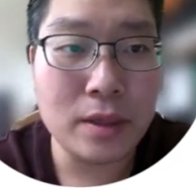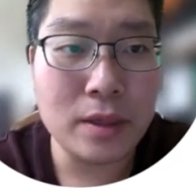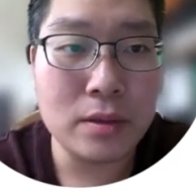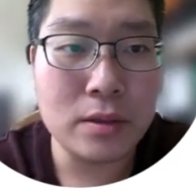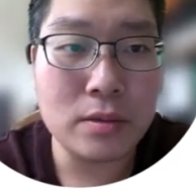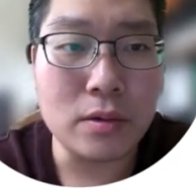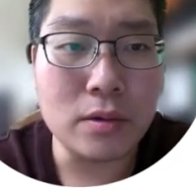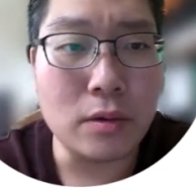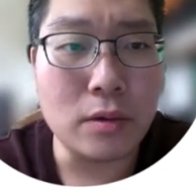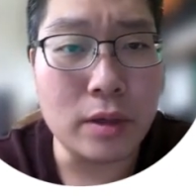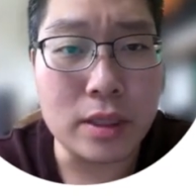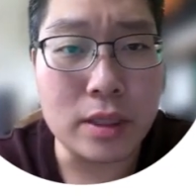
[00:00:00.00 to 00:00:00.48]

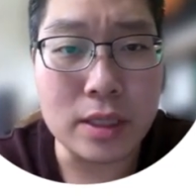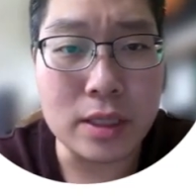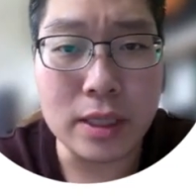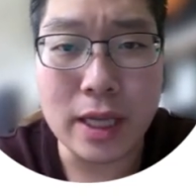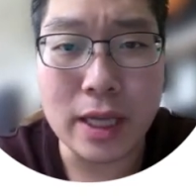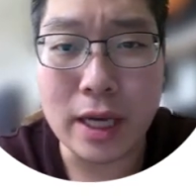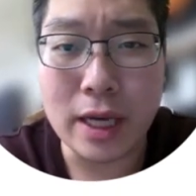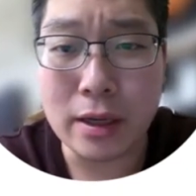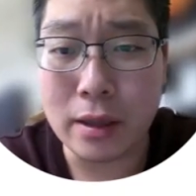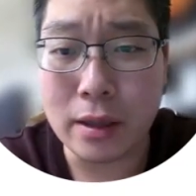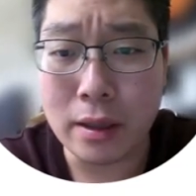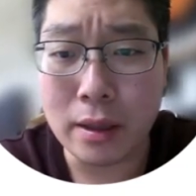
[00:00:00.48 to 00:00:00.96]
So it's
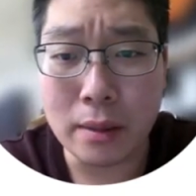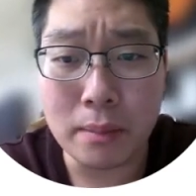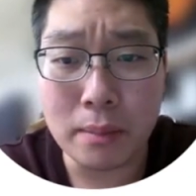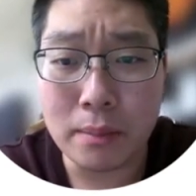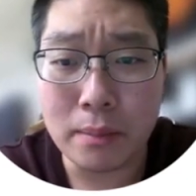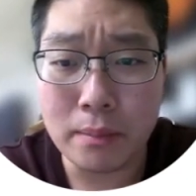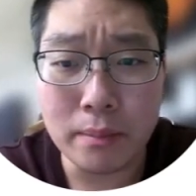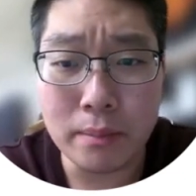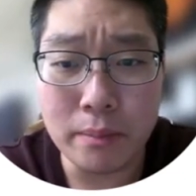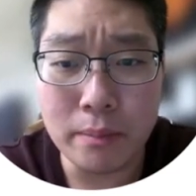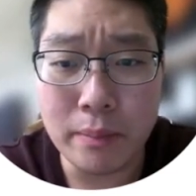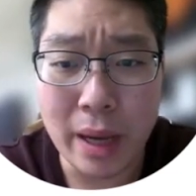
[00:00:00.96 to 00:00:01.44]
not a
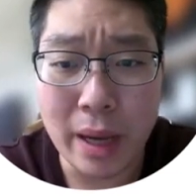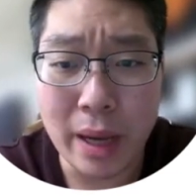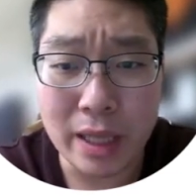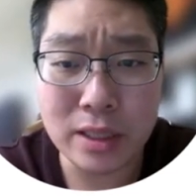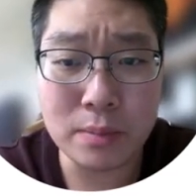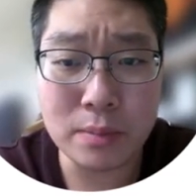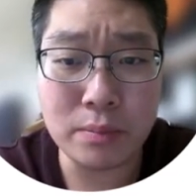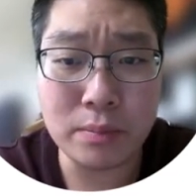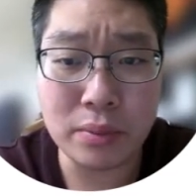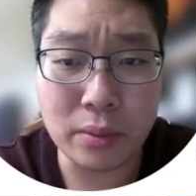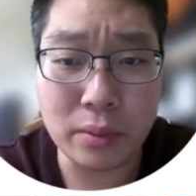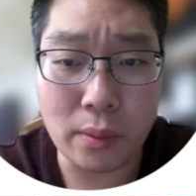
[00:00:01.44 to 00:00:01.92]

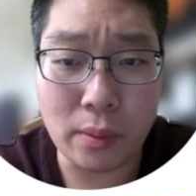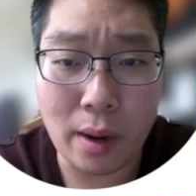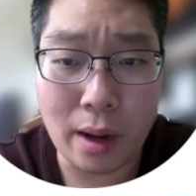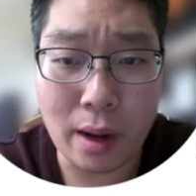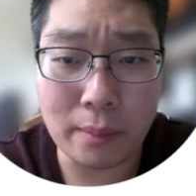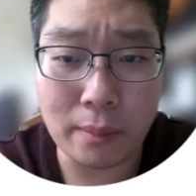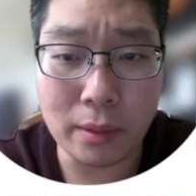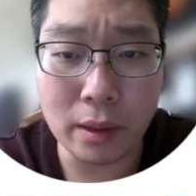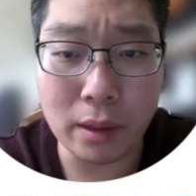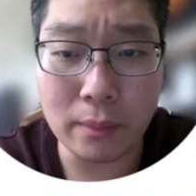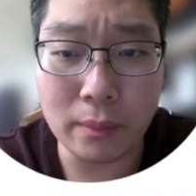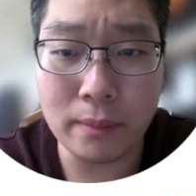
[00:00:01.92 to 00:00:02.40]
best
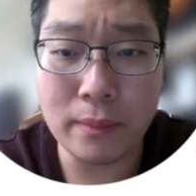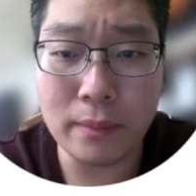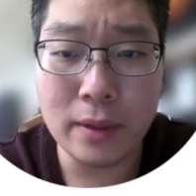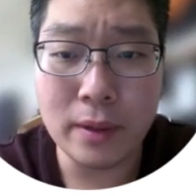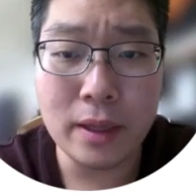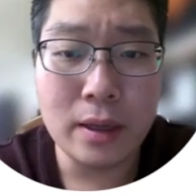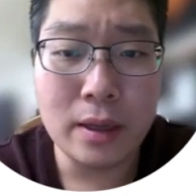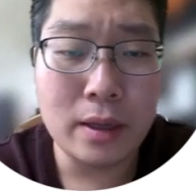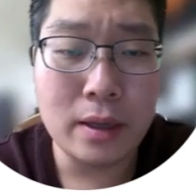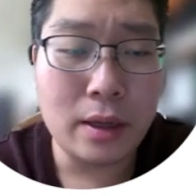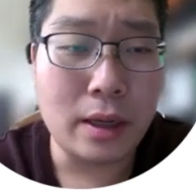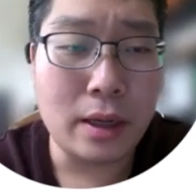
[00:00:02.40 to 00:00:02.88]
problem
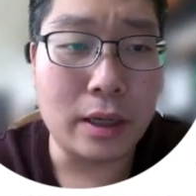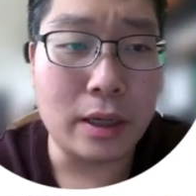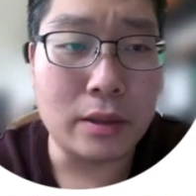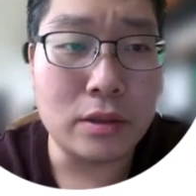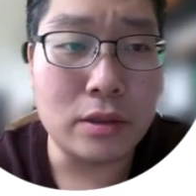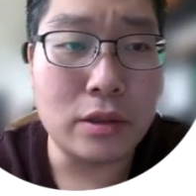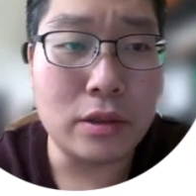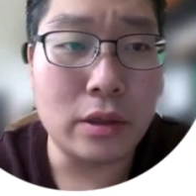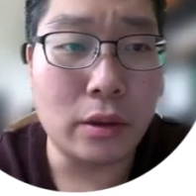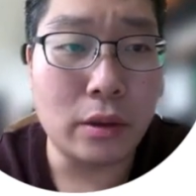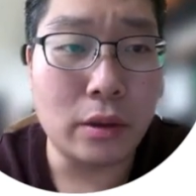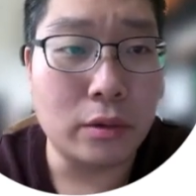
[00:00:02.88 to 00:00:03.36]
I
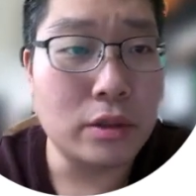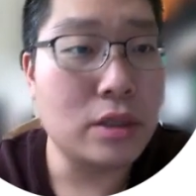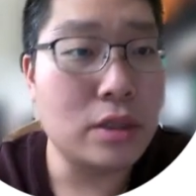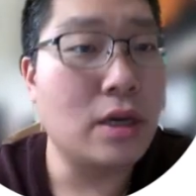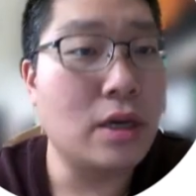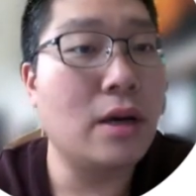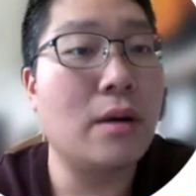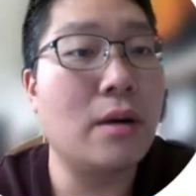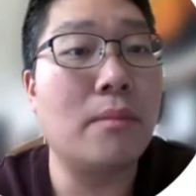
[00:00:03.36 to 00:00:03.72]
chose.